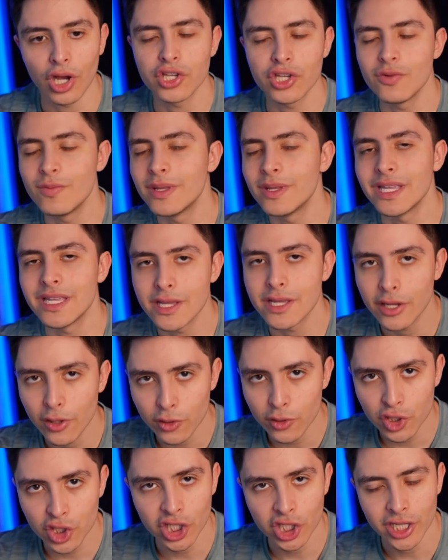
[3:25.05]
You've been in
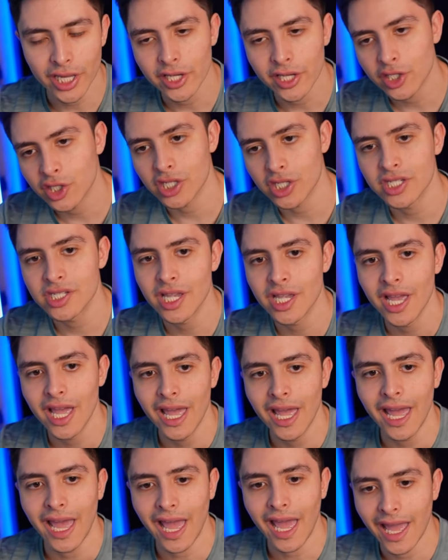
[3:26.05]
negotiations,
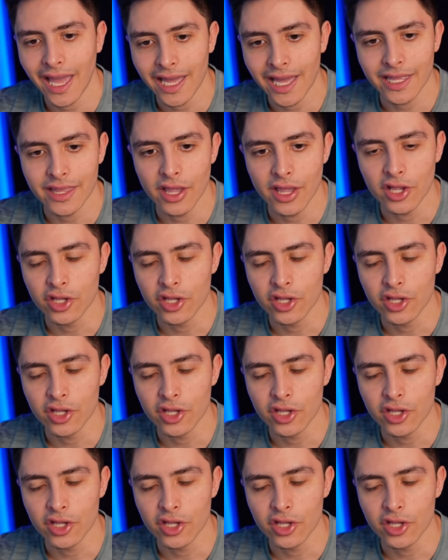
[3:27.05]
and